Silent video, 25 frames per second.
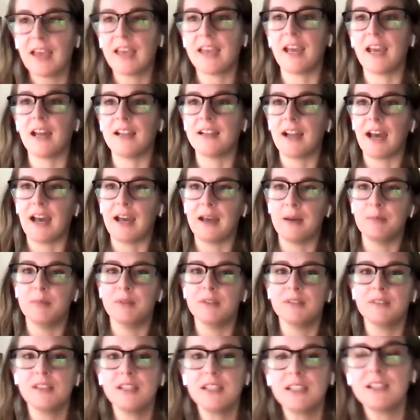And I
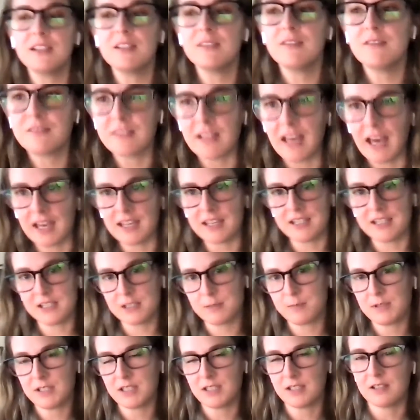believe that
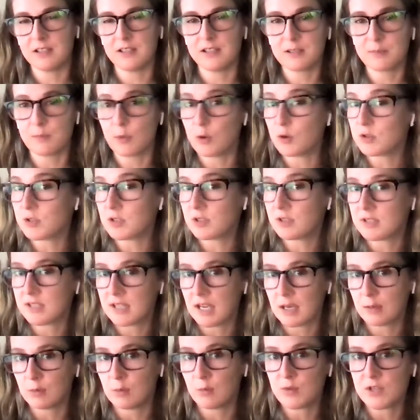is because most of the
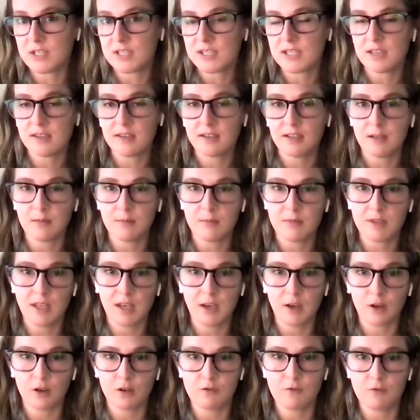time when we see them,
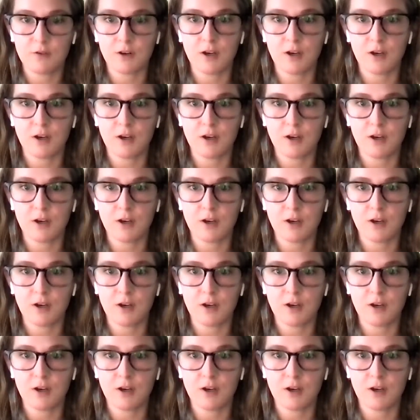they are